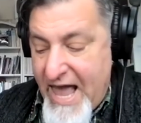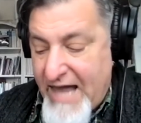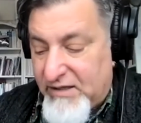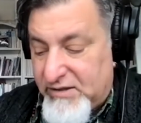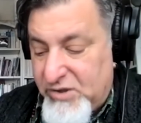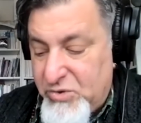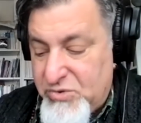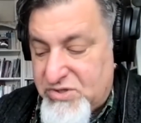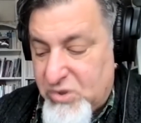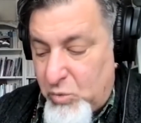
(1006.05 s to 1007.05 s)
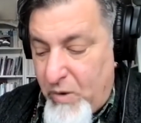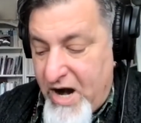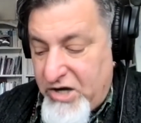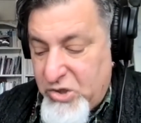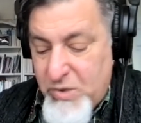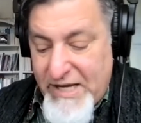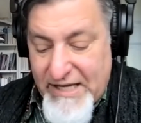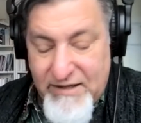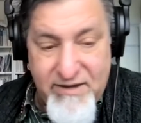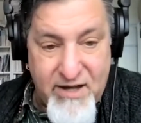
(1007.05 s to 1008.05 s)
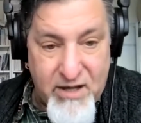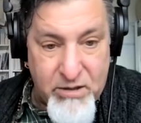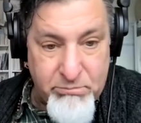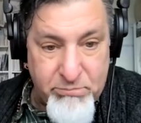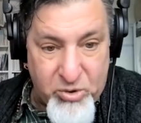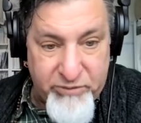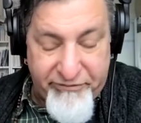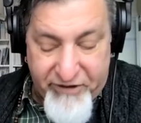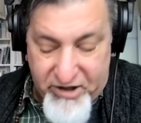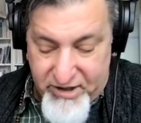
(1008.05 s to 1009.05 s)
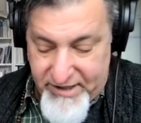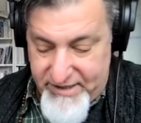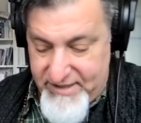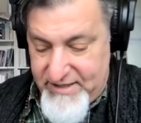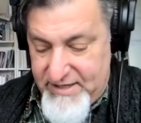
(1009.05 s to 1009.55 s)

and clues to where you hid the Humboldt fog.